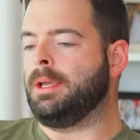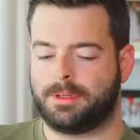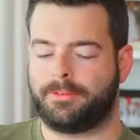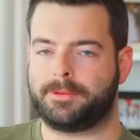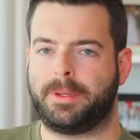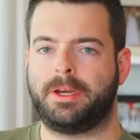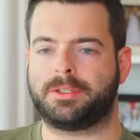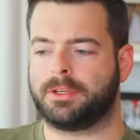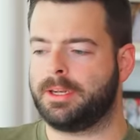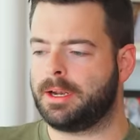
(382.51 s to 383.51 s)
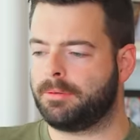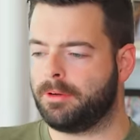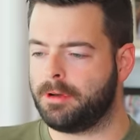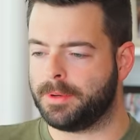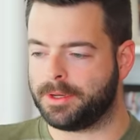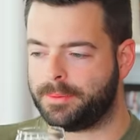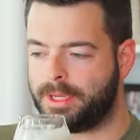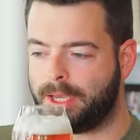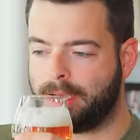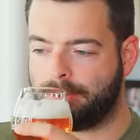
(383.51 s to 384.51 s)
The first bit here is looking at aroma.
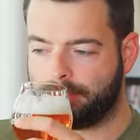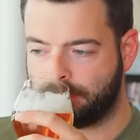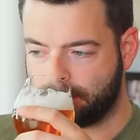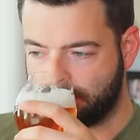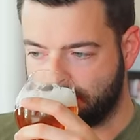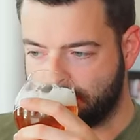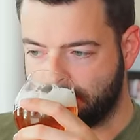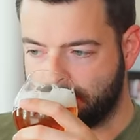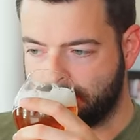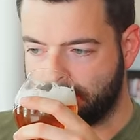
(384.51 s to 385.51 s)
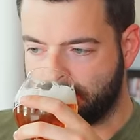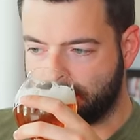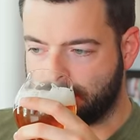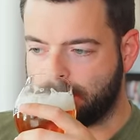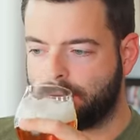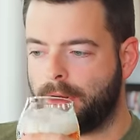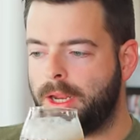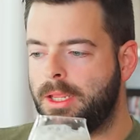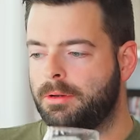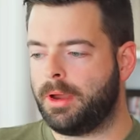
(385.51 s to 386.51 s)
We have
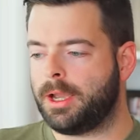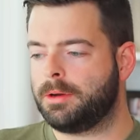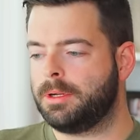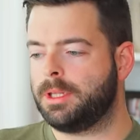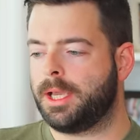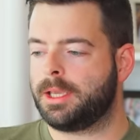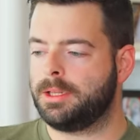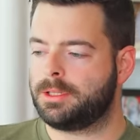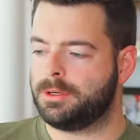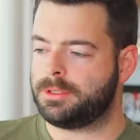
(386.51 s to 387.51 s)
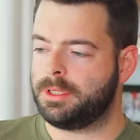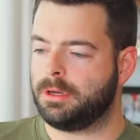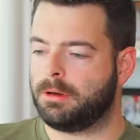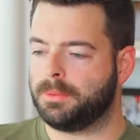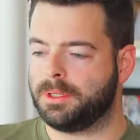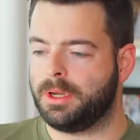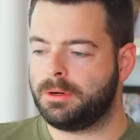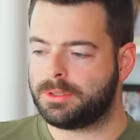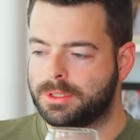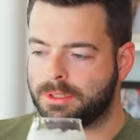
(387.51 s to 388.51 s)
grainy, crackery, lacking toasty caramel
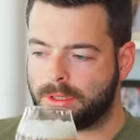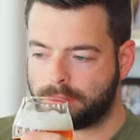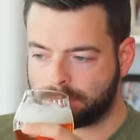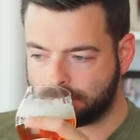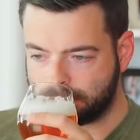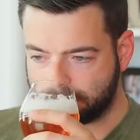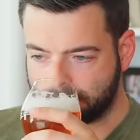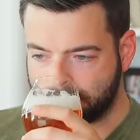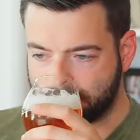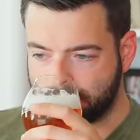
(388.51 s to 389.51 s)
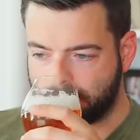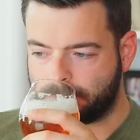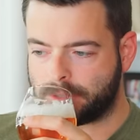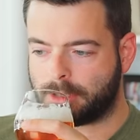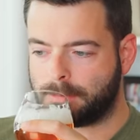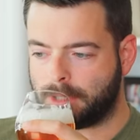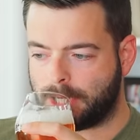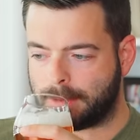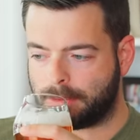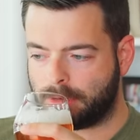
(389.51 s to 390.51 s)
notes, so herbal
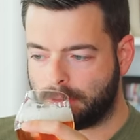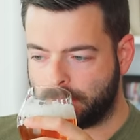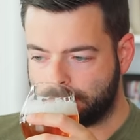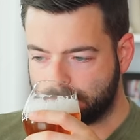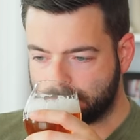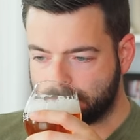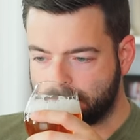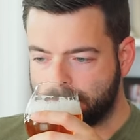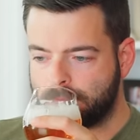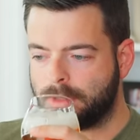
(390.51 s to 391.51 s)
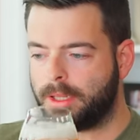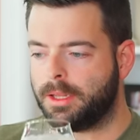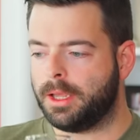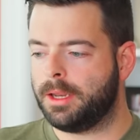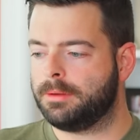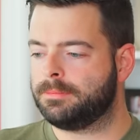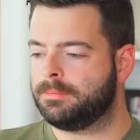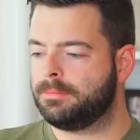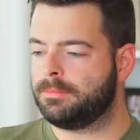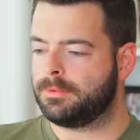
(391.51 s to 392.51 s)
hop aroma, and then
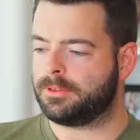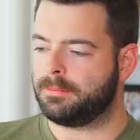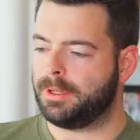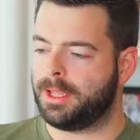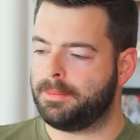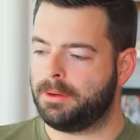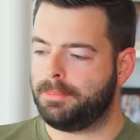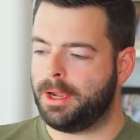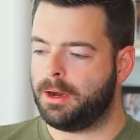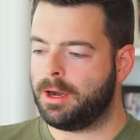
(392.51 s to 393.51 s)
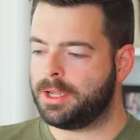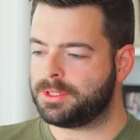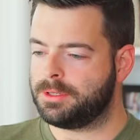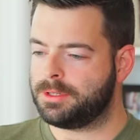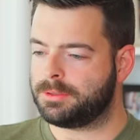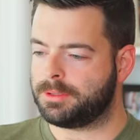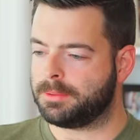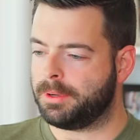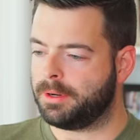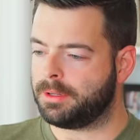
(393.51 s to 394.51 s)
some lemon and pear esters, which
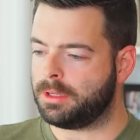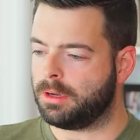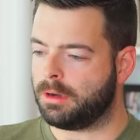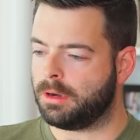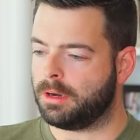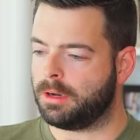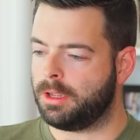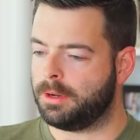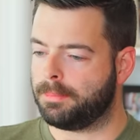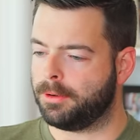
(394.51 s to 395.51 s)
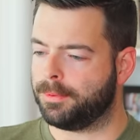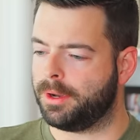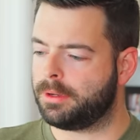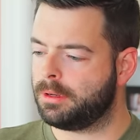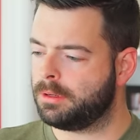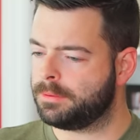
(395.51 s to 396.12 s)
apparently are inappropriate.